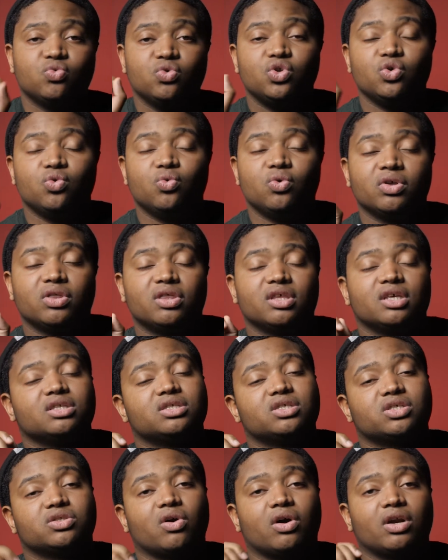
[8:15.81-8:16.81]
do with it
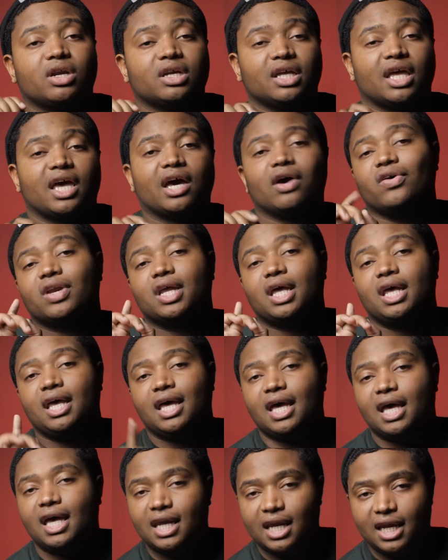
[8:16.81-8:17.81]
starting out.
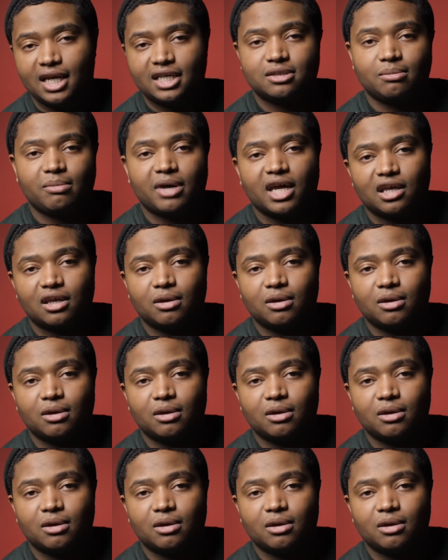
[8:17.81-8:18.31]
And it has a mic